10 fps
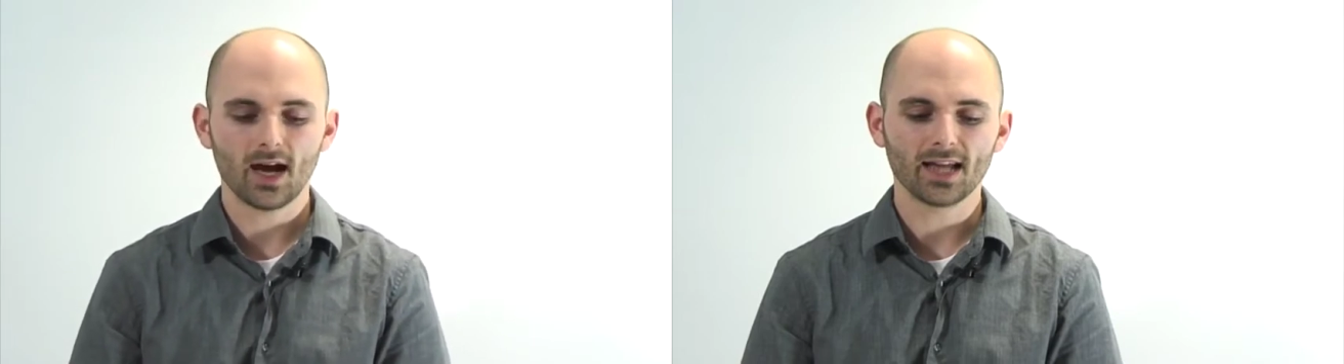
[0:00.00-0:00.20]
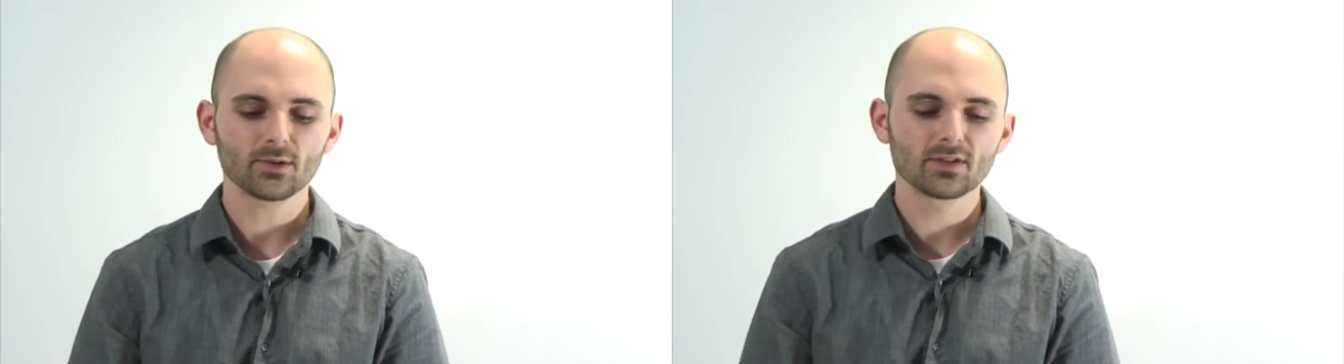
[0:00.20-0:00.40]

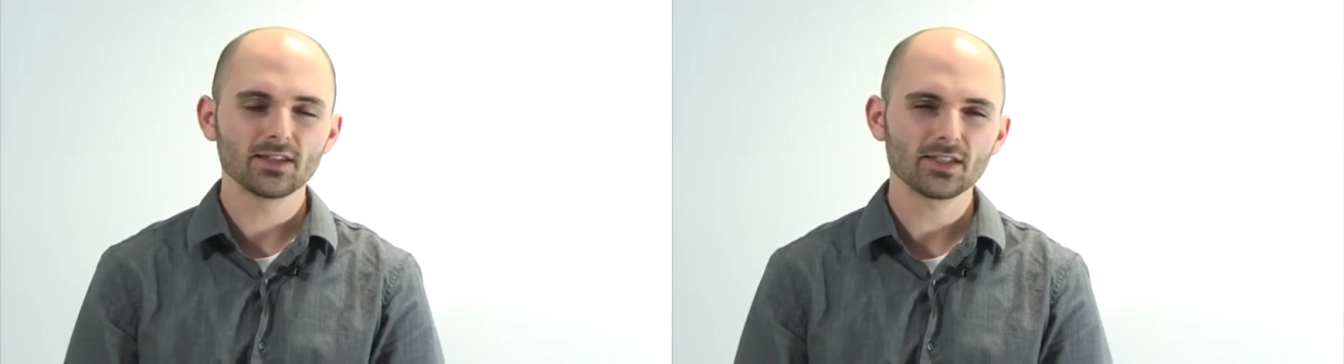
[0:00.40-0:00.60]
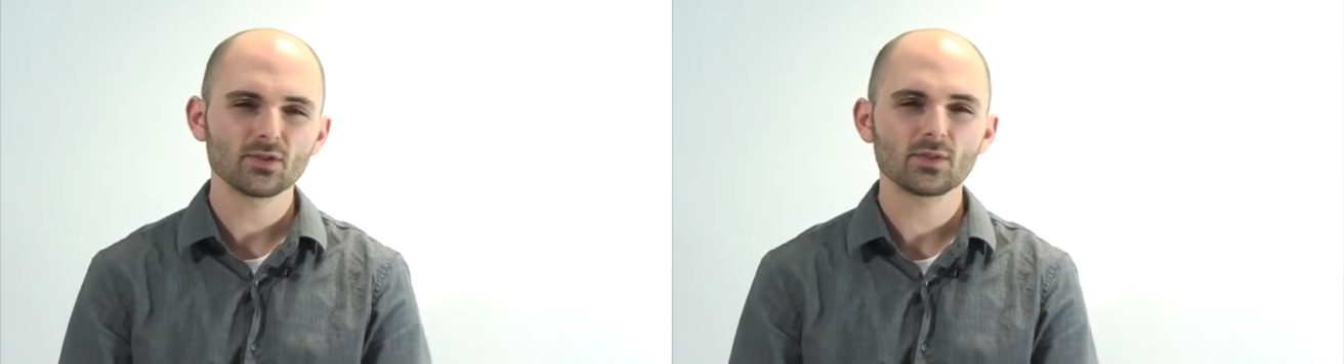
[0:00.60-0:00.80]
and there was
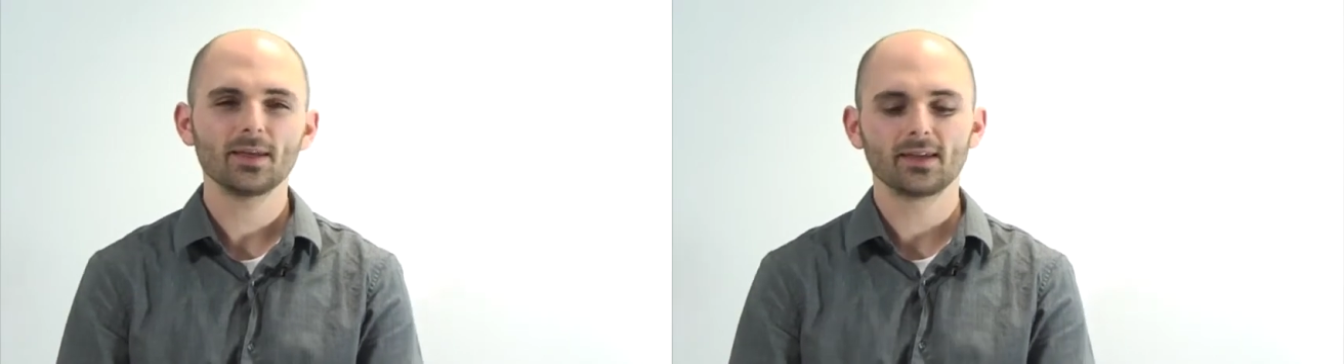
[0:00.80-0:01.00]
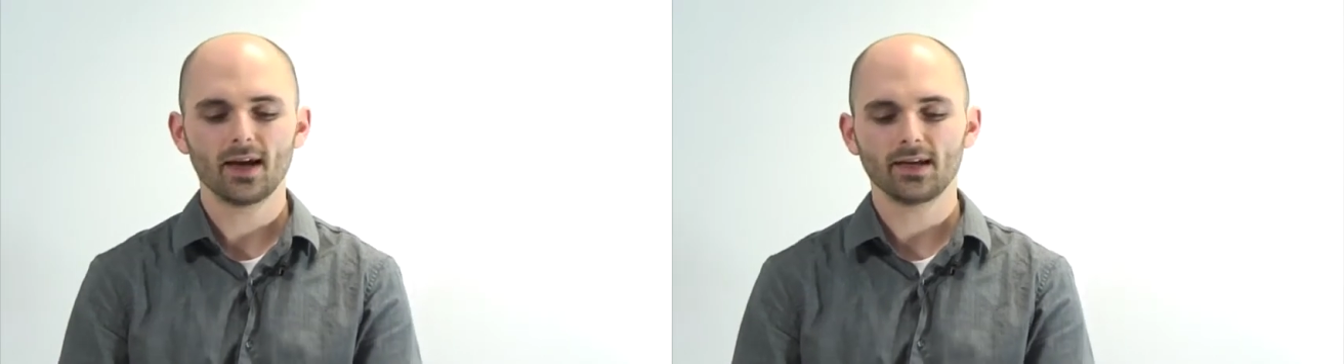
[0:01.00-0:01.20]
little to
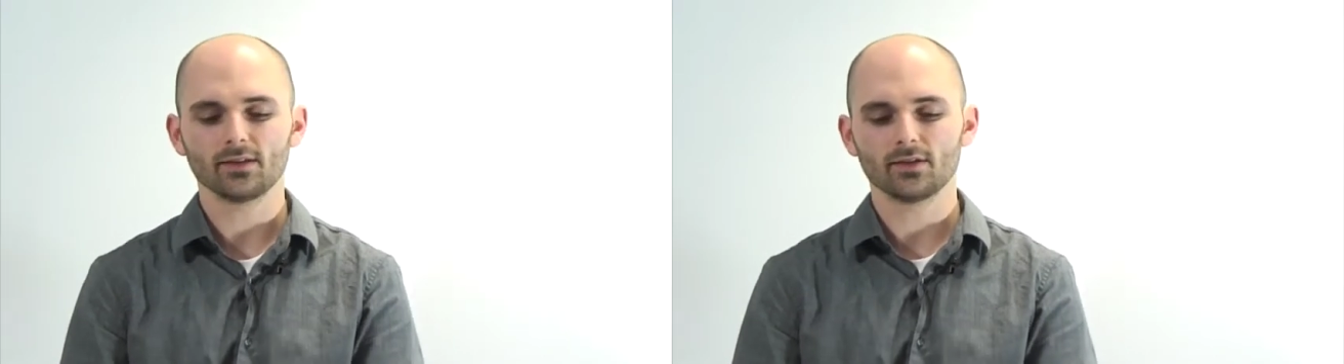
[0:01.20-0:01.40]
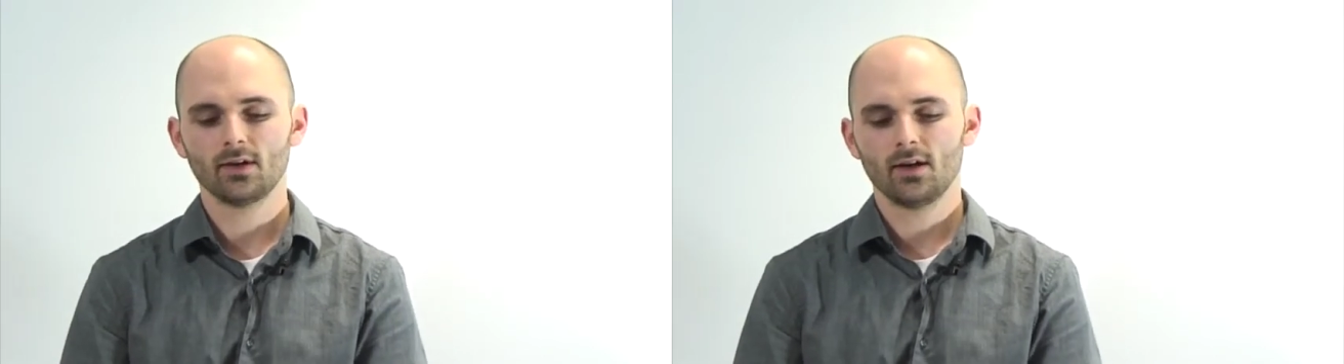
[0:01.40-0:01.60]
be
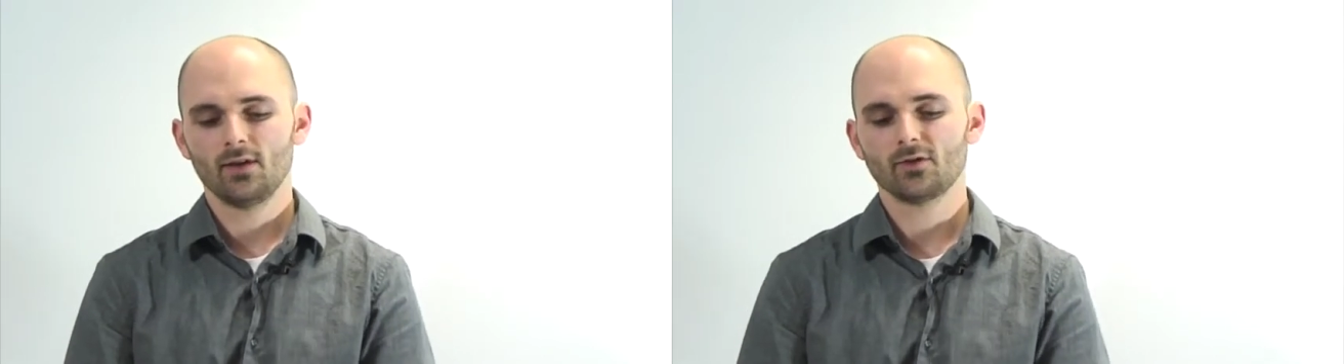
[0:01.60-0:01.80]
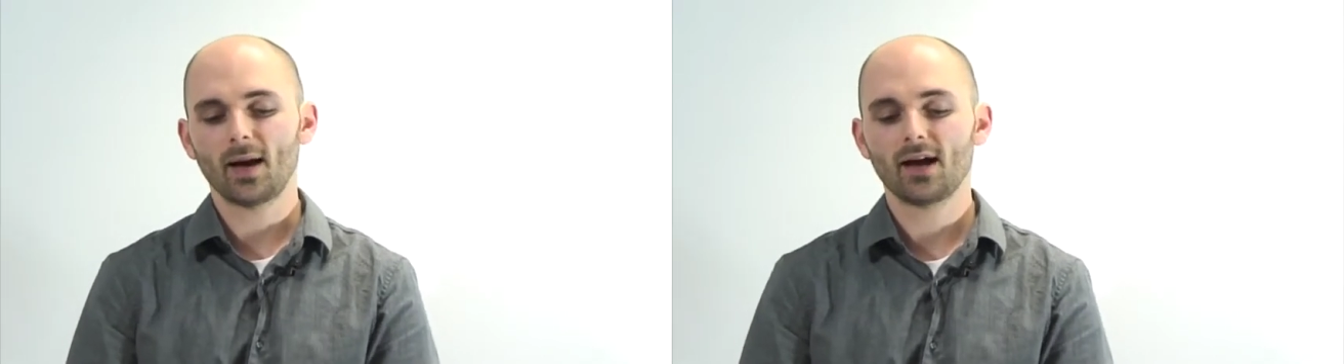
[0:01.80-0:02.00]
gained
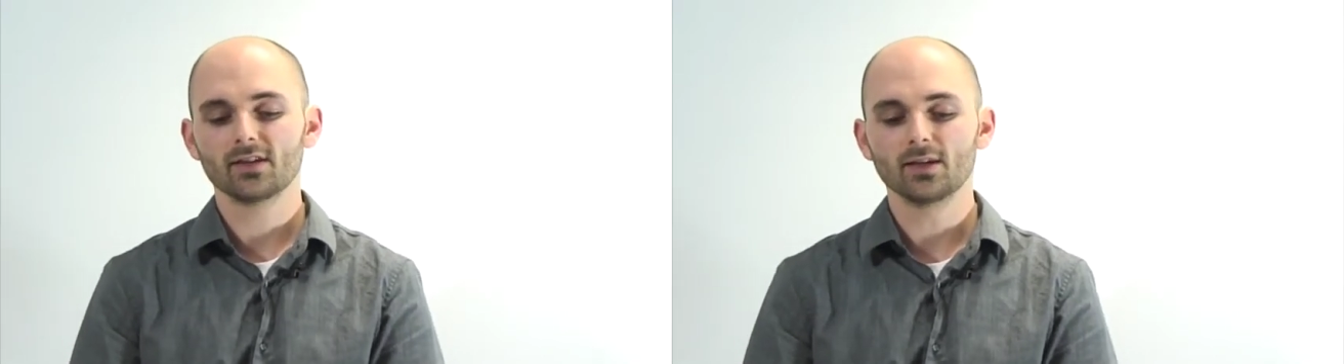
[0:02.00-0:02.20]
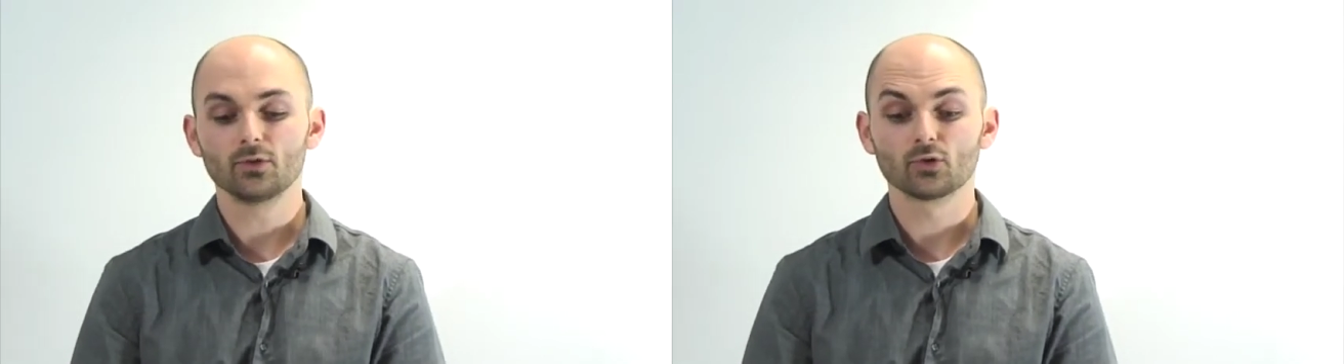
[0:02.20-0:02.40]
from
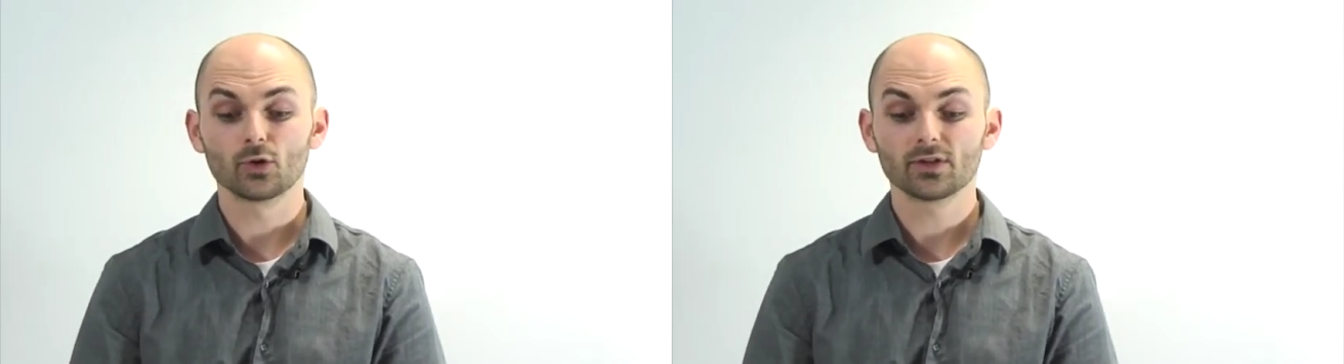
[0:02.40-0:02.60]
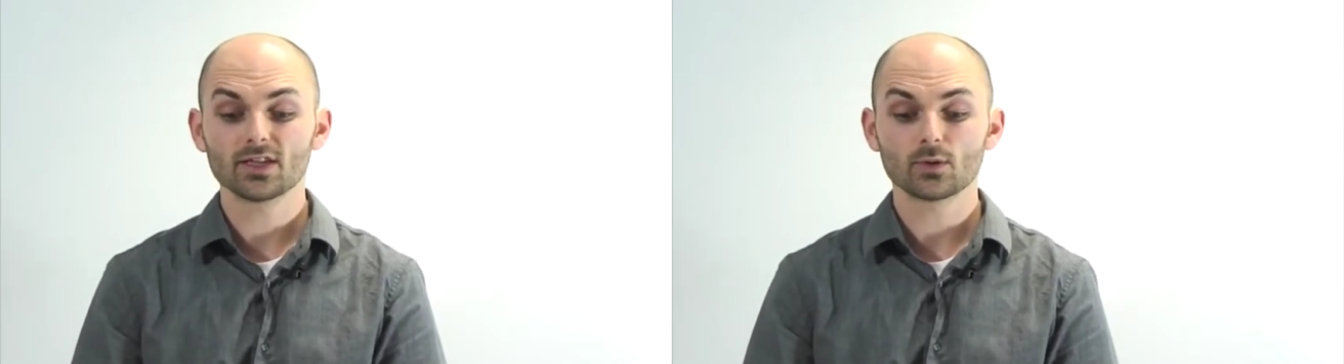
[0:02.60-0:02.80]
having him
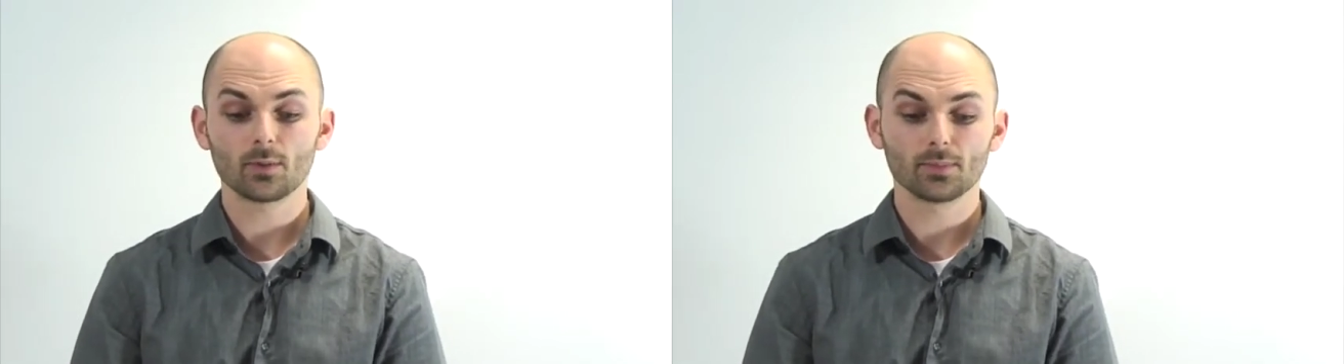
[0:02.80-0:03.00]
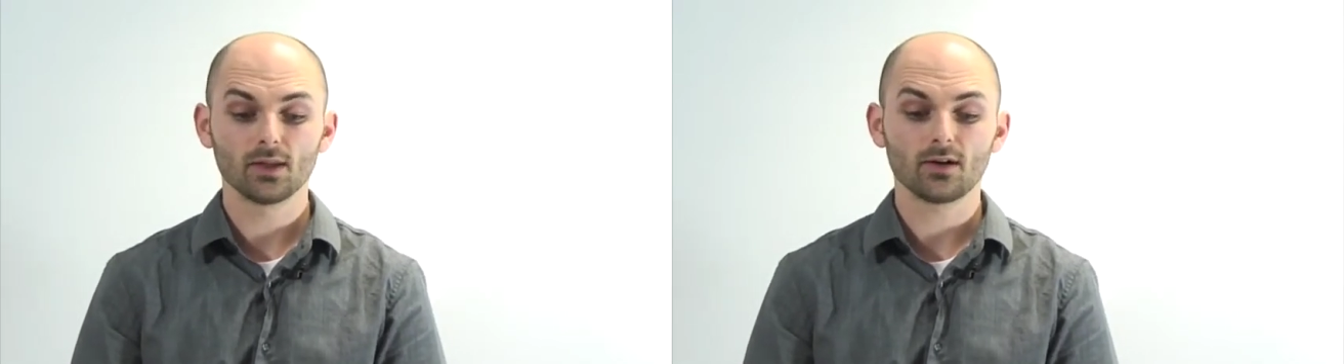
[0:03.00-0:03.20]
drawn
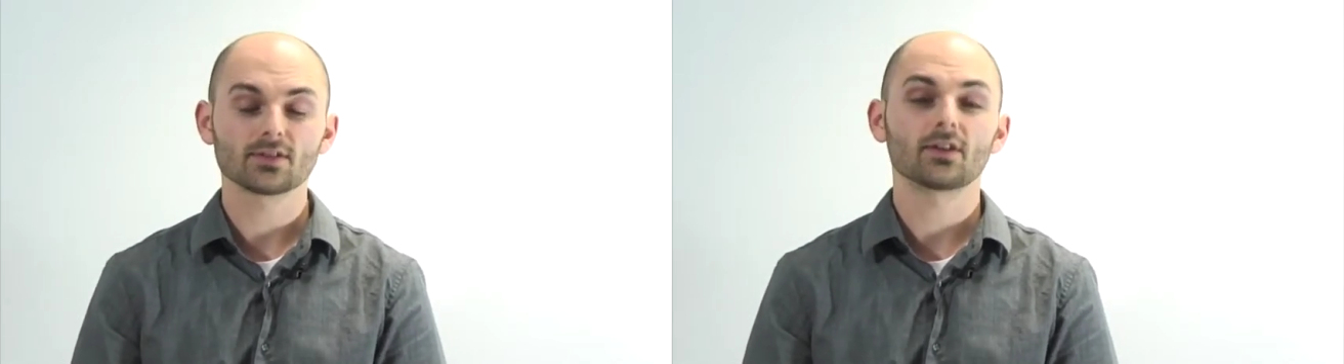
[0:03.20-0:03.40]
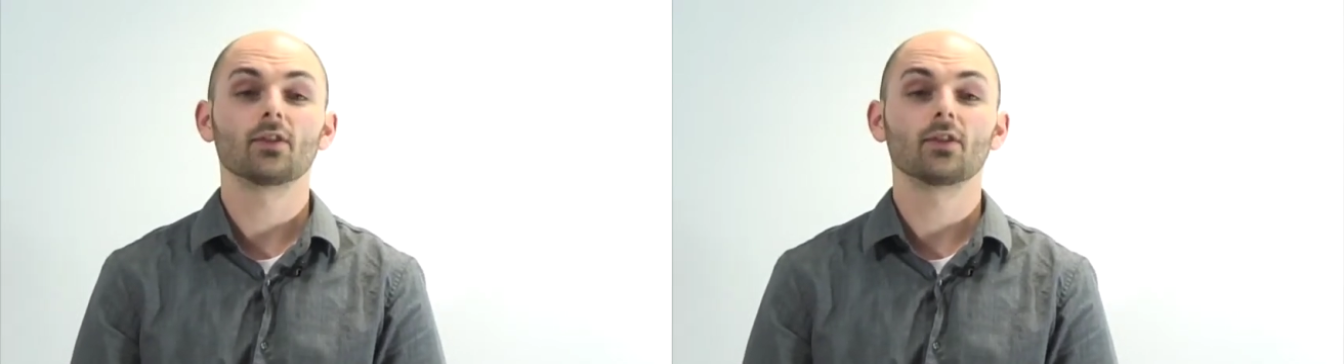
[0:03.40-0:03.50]
into a plot